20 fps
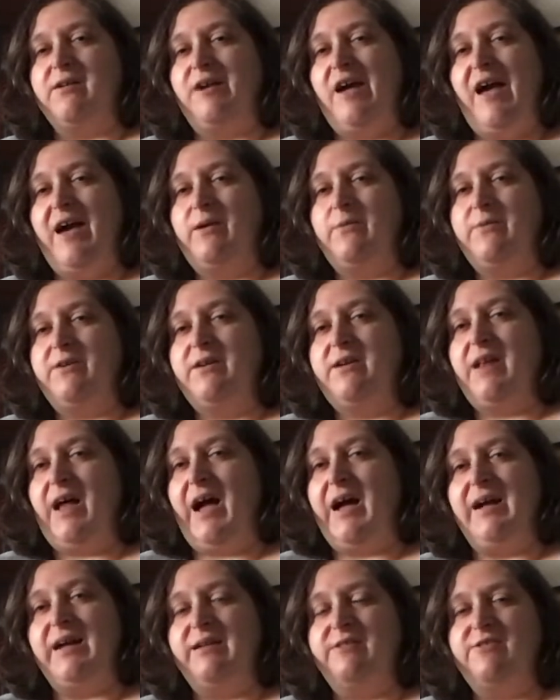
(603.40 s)
Margaret
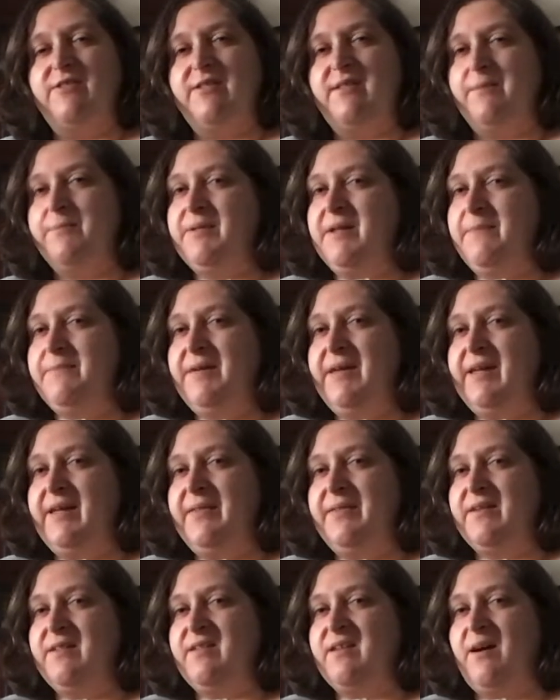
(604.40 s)
Atwood. I simply am
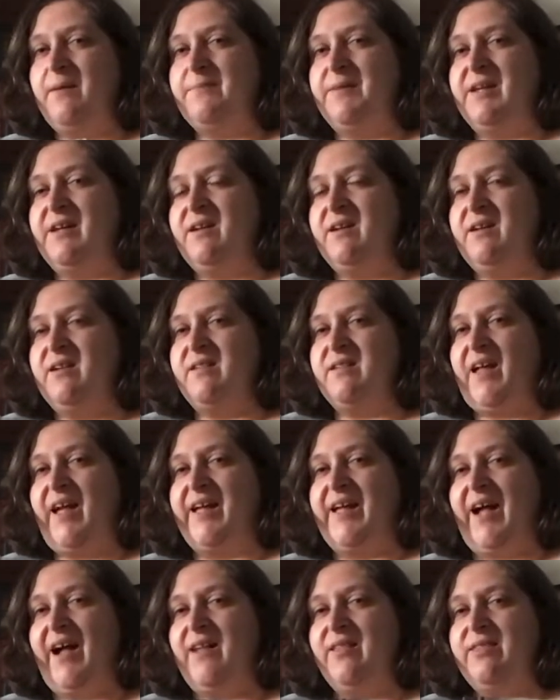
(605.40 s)
picking this up because
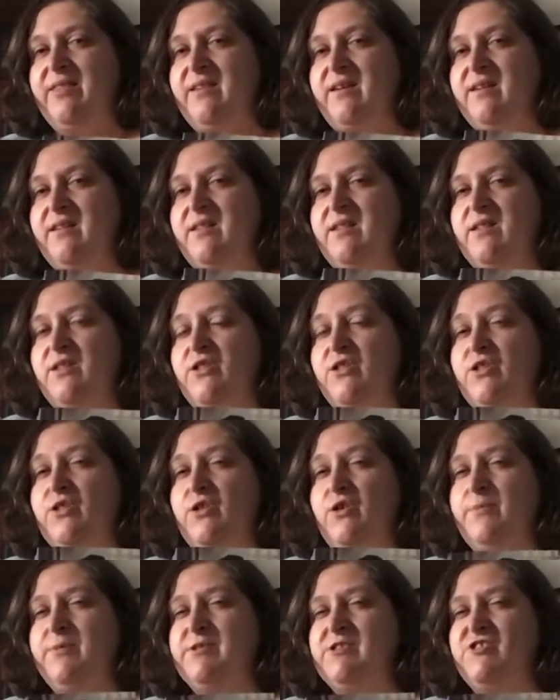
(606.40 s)
I got this
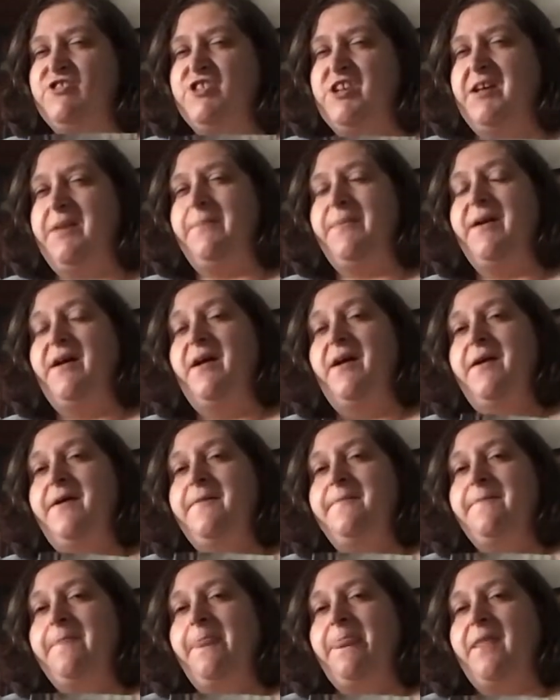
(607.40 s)
super cheap
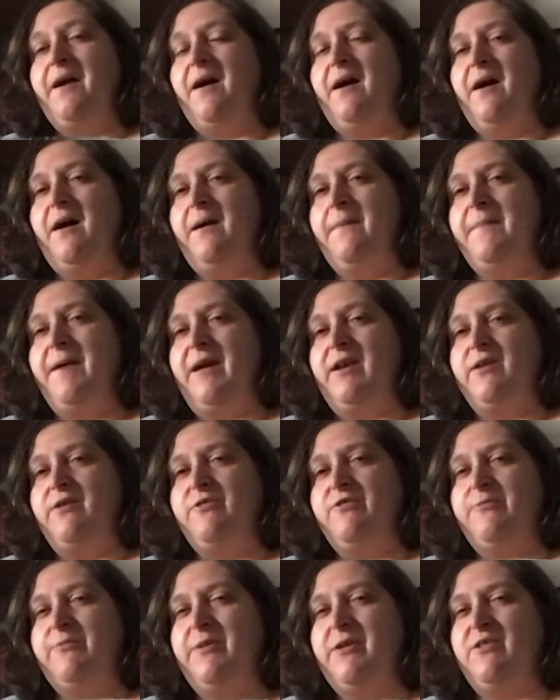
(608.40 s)

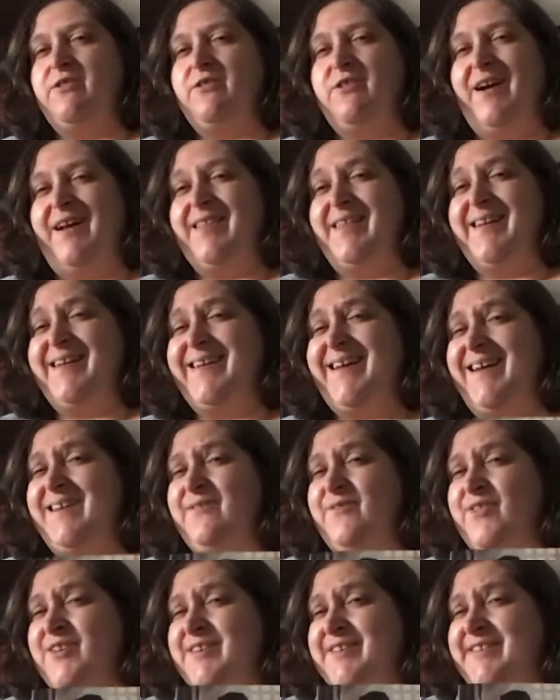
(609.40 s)
at a used bookstore. I think
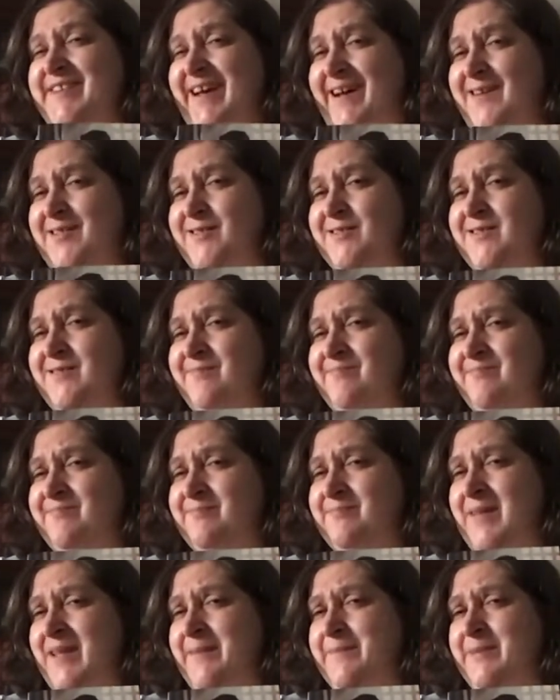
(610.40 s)
I got it for $1,
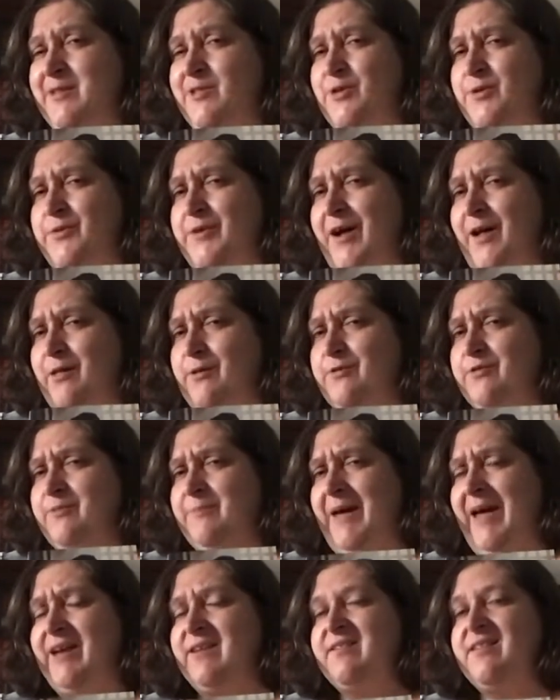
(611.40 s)
maybe $2
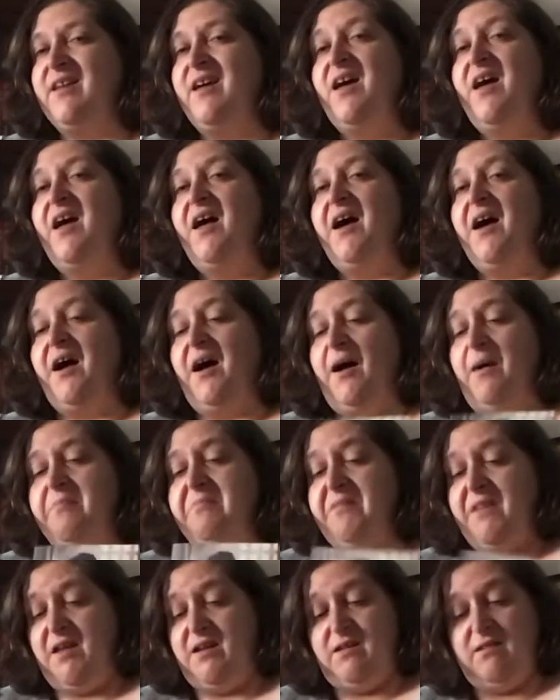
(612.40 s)
max,
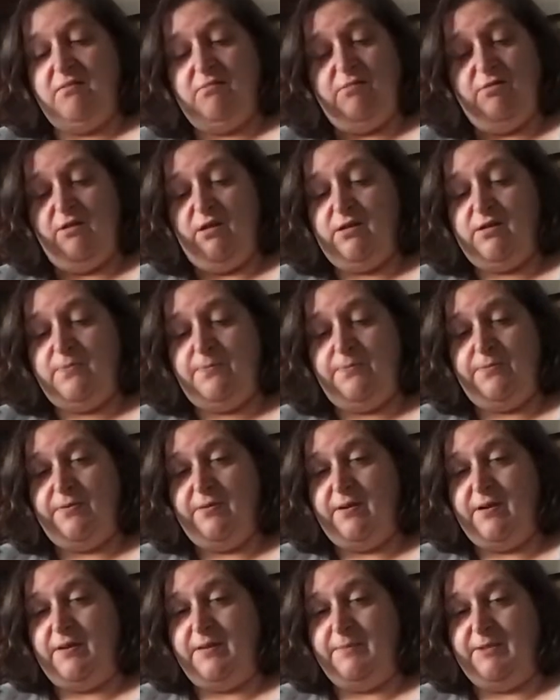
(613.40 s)
and it looked
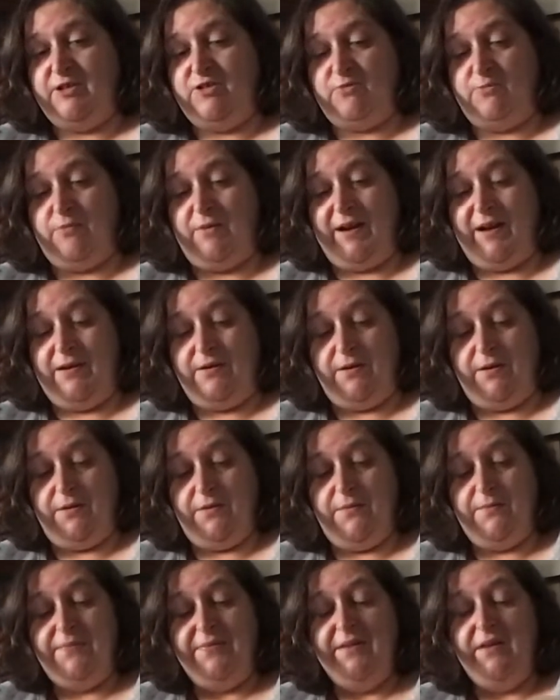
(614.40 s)
pretty much brand
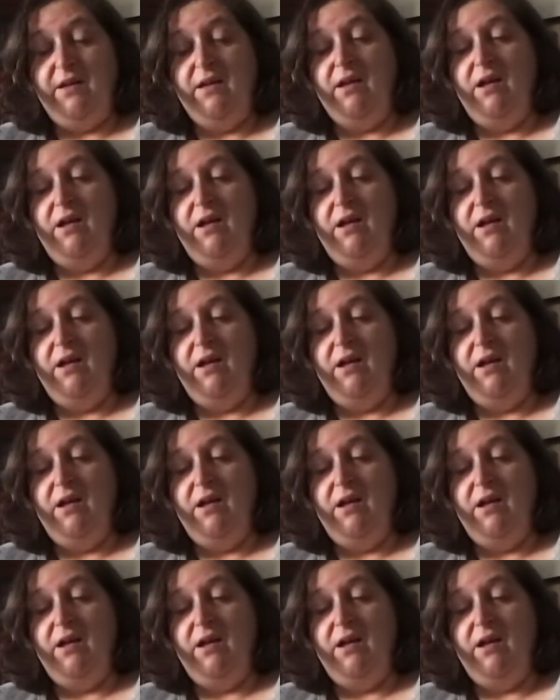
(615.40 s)
new,